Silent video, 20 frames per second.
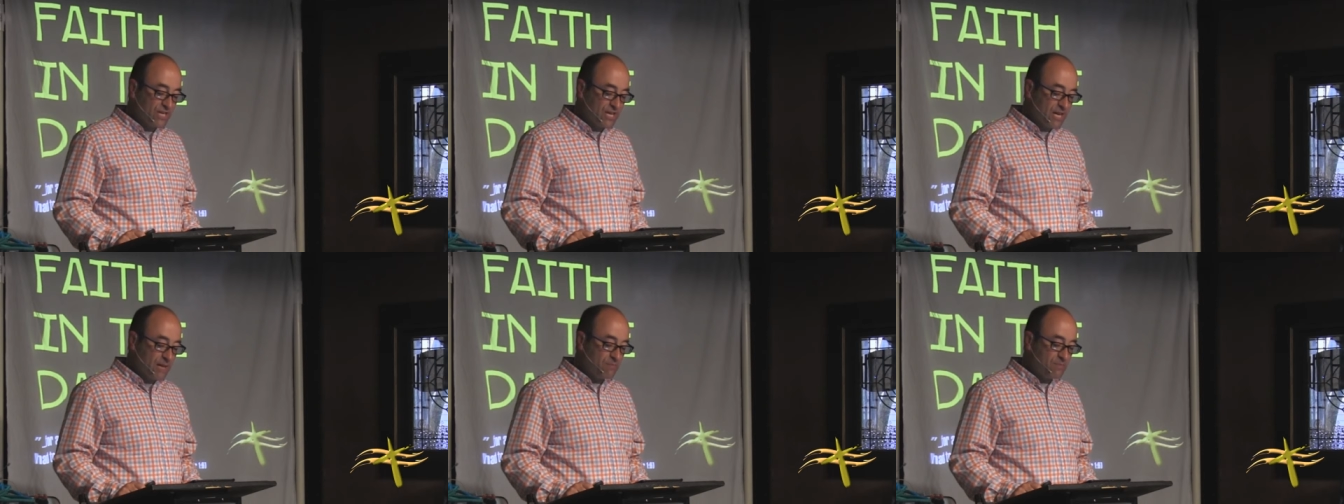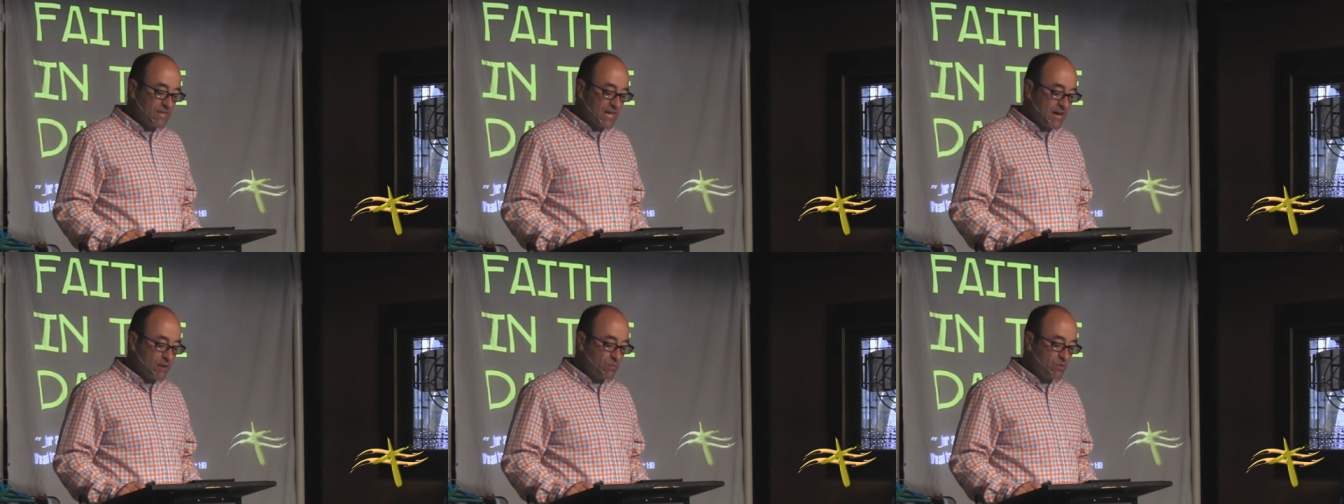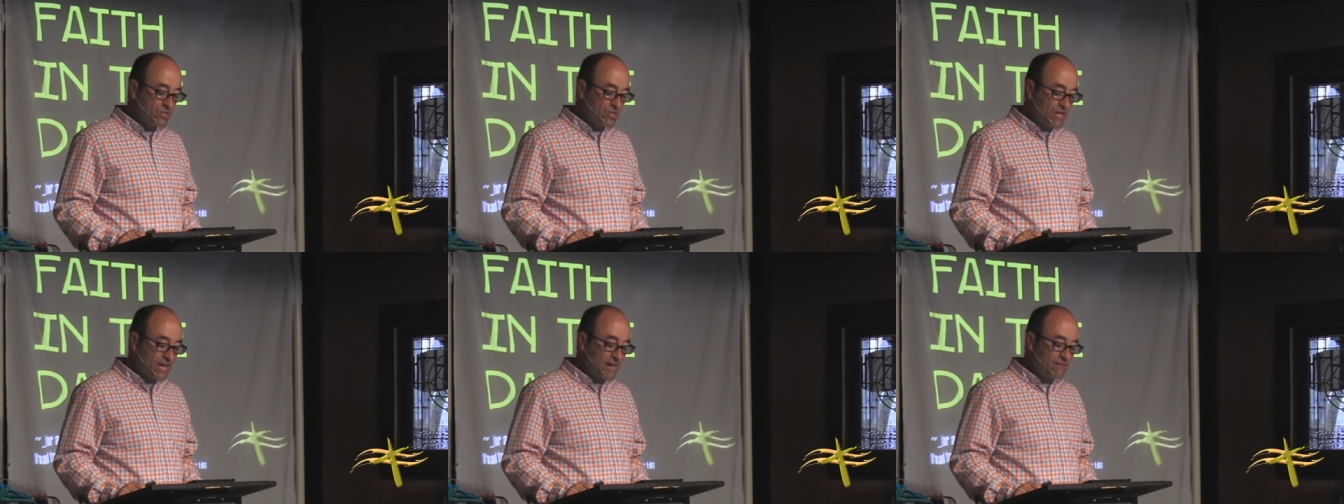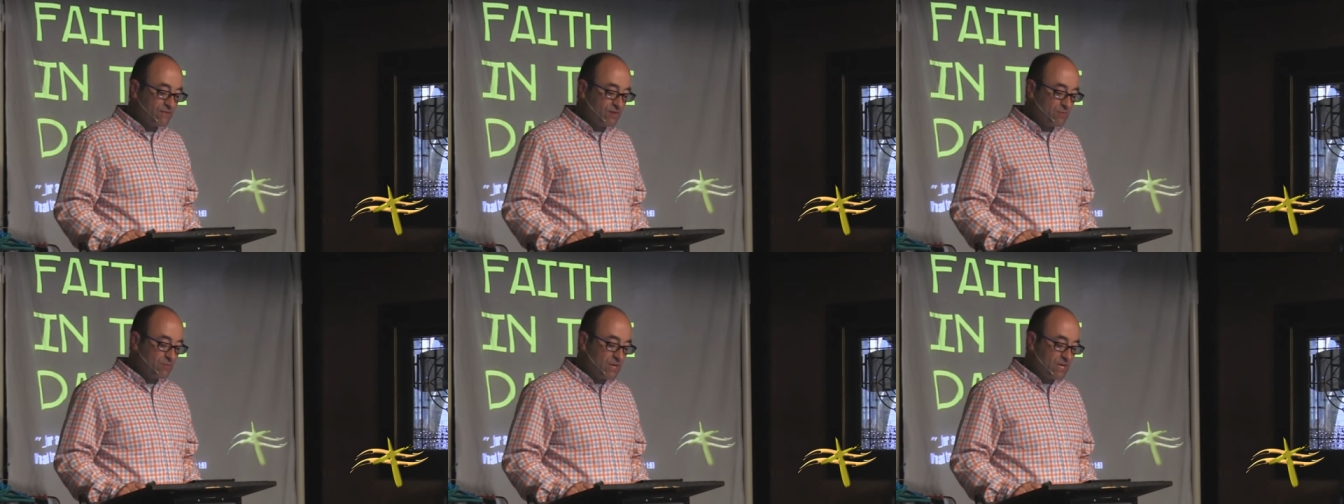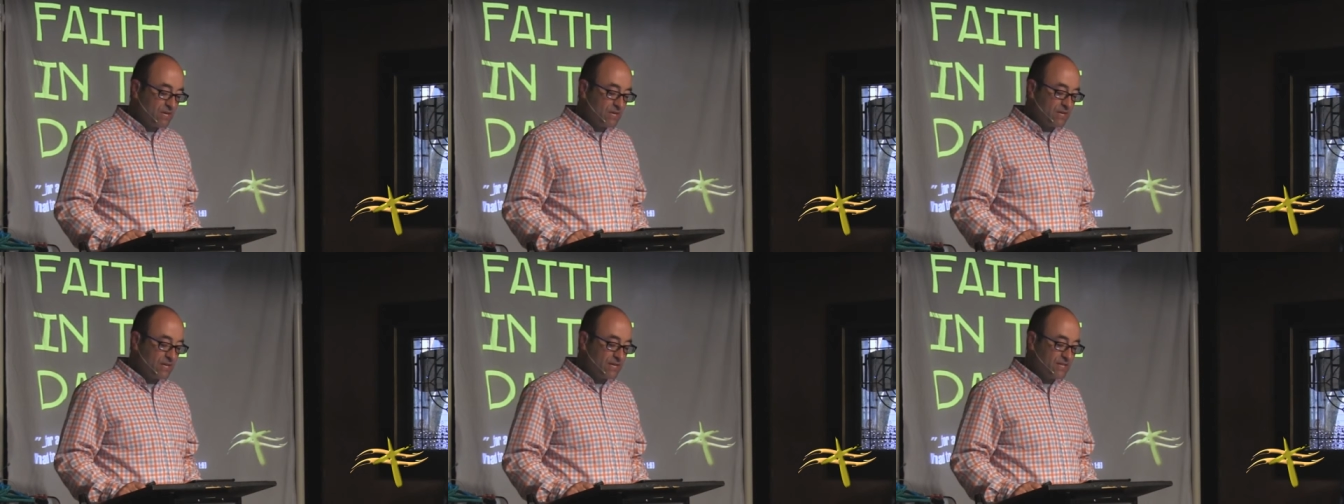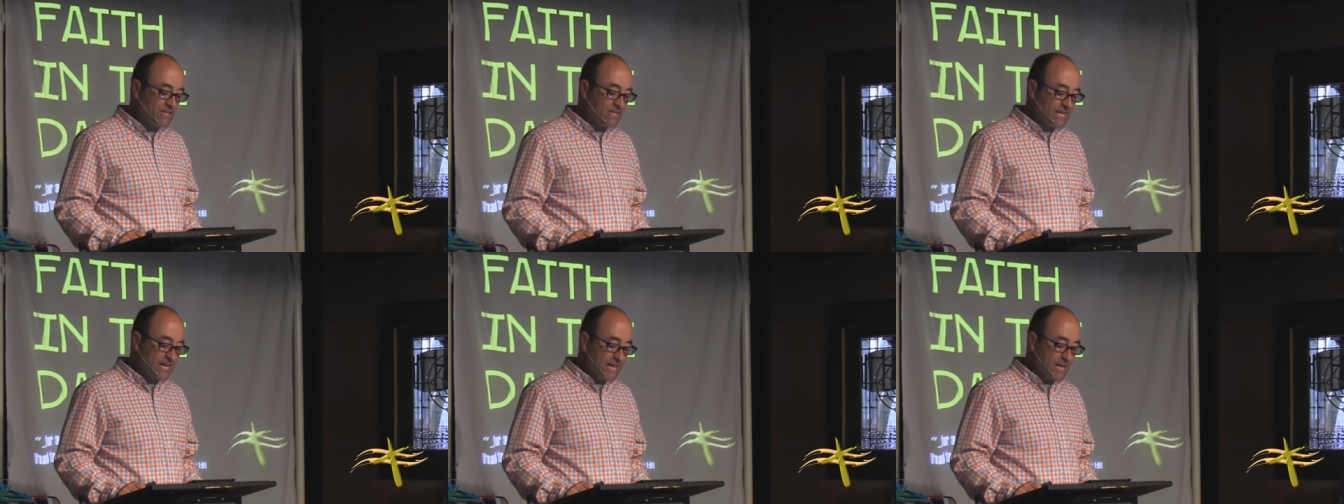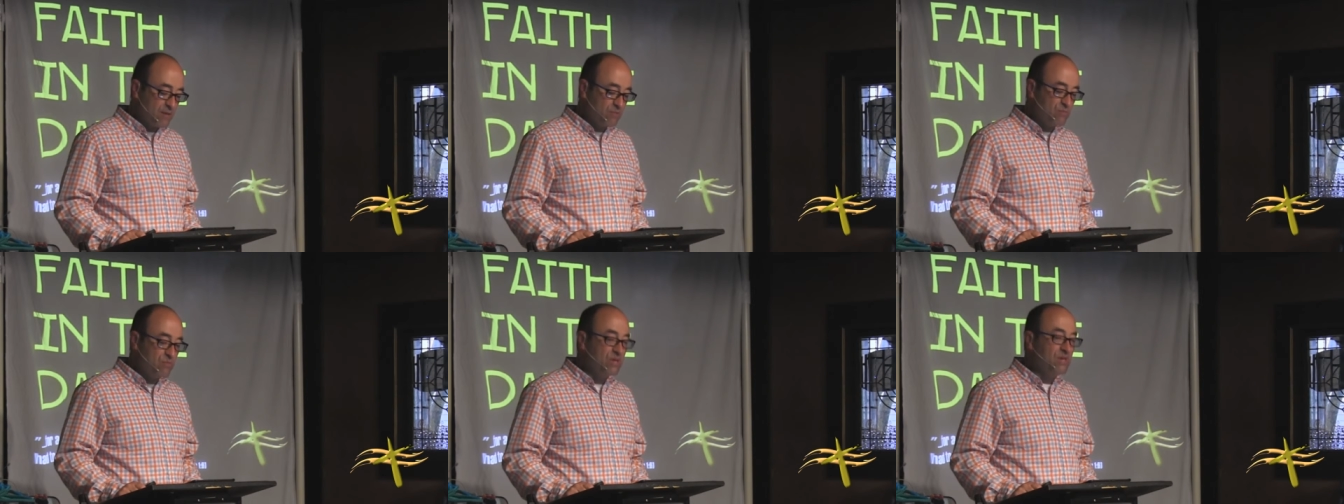to keep that which I've committed unto
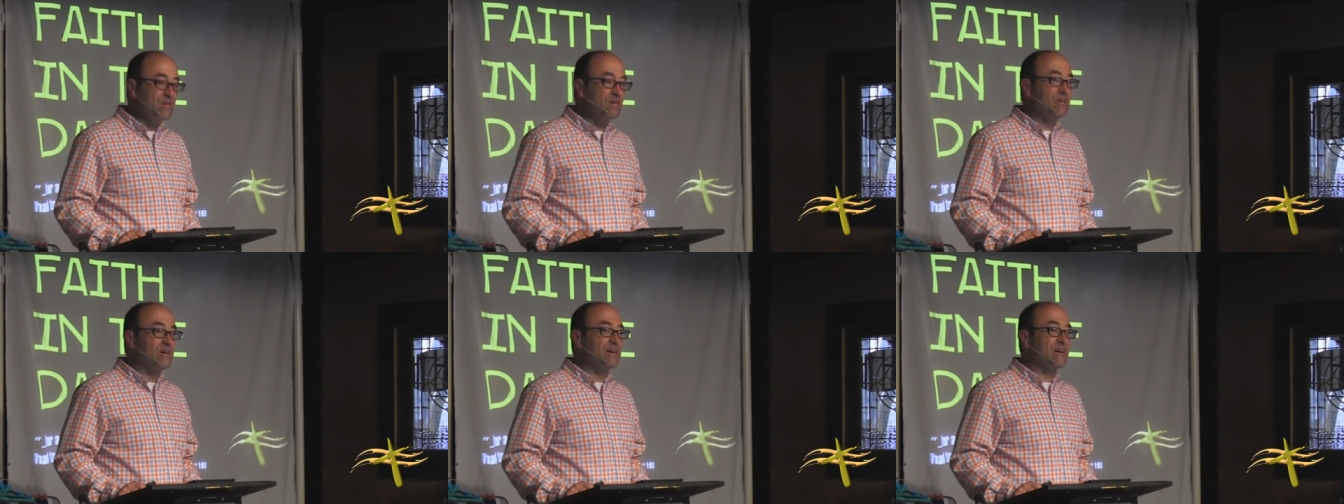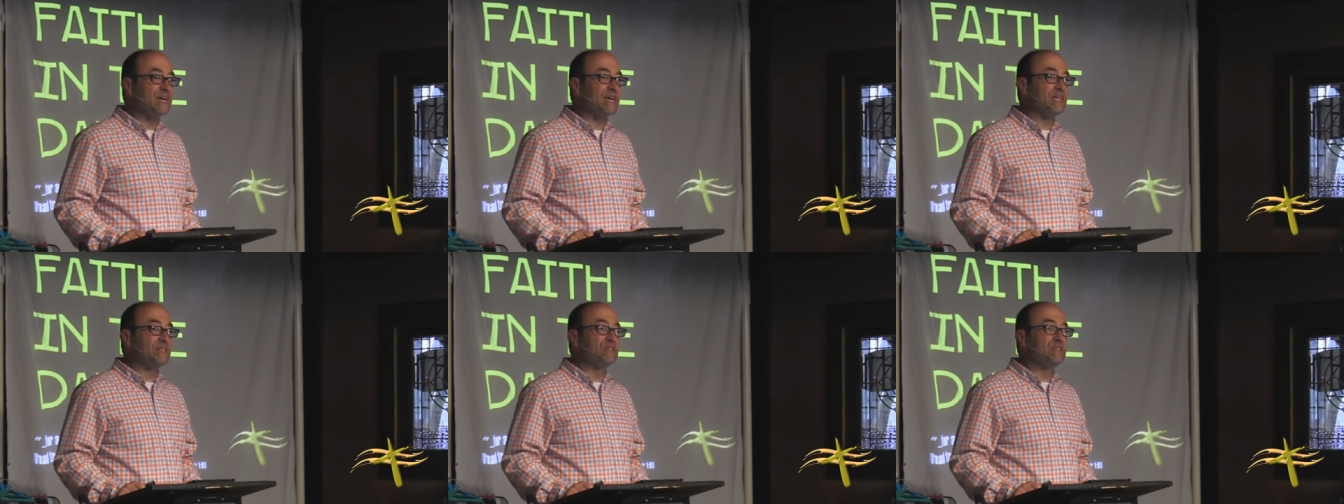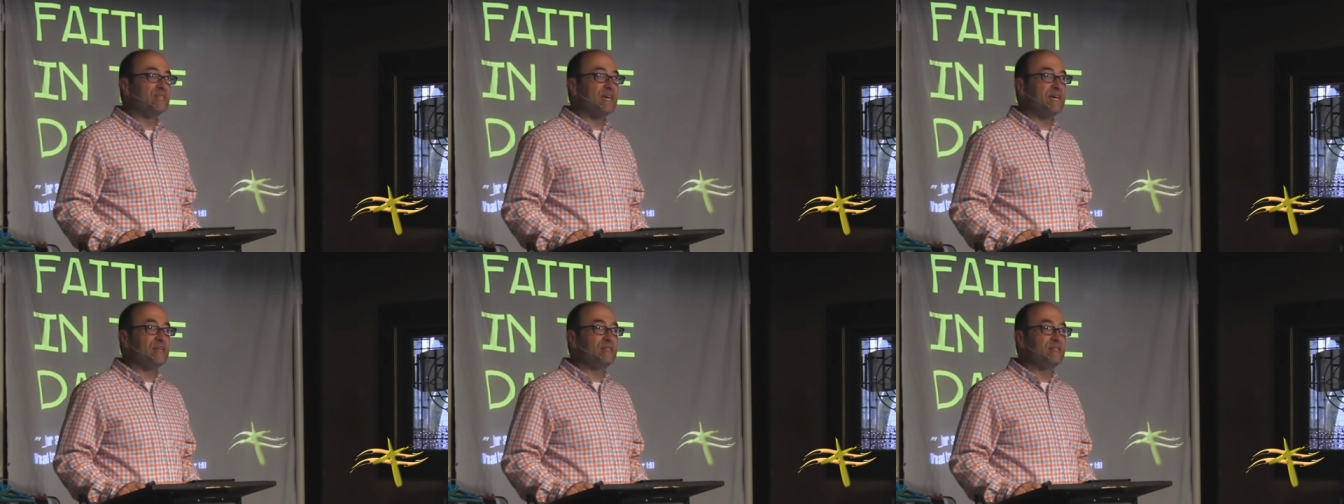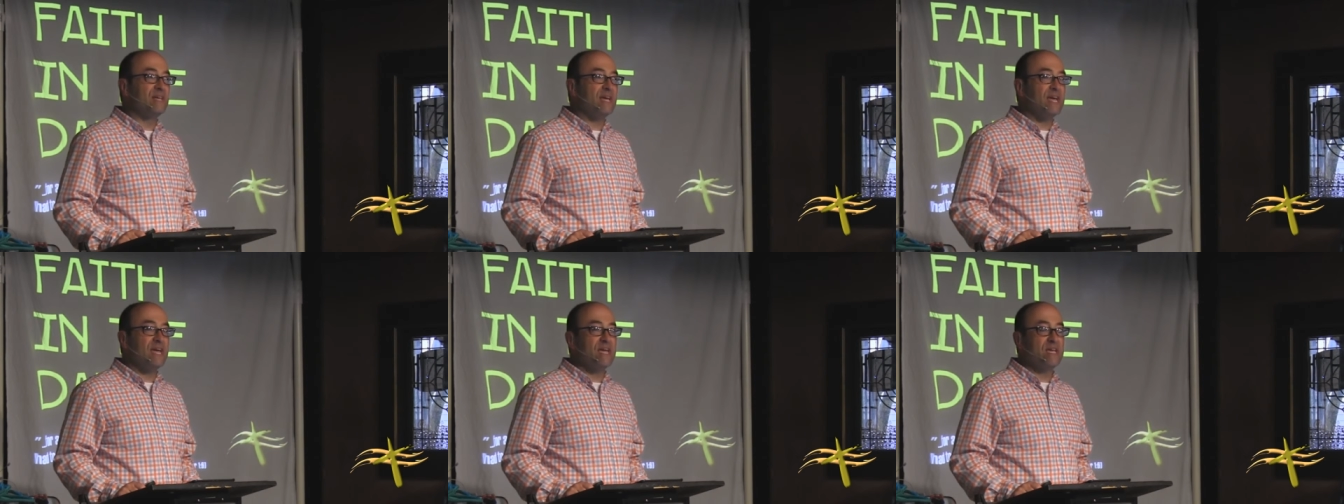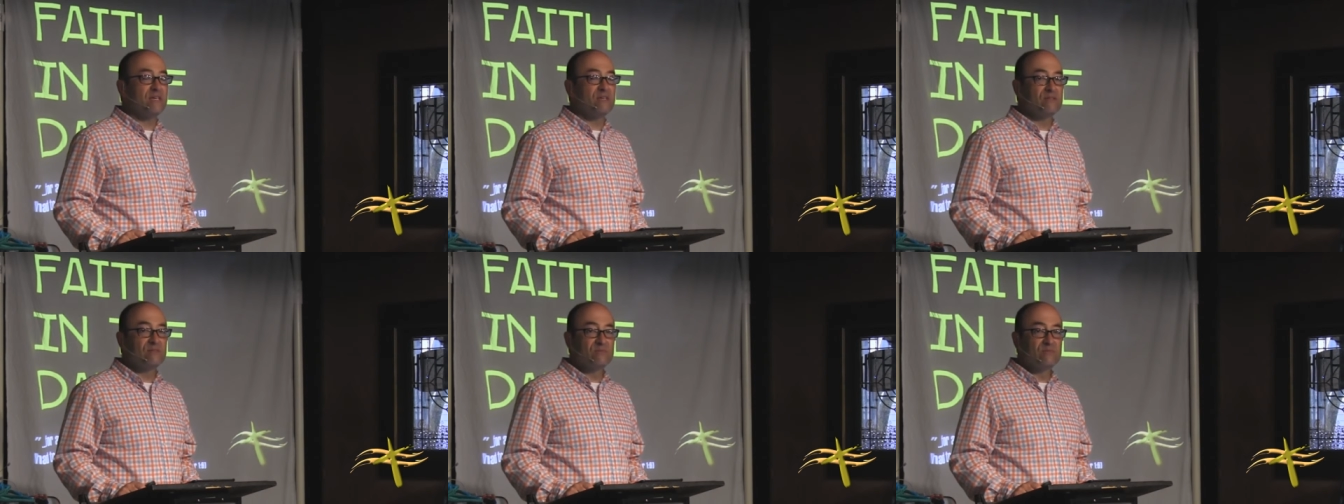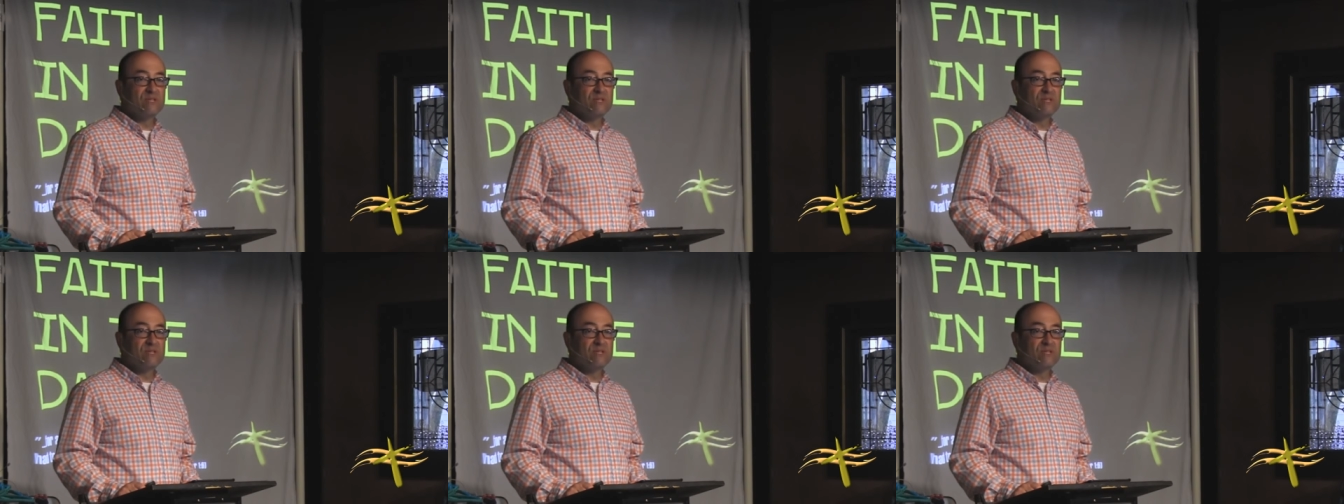Him against that day.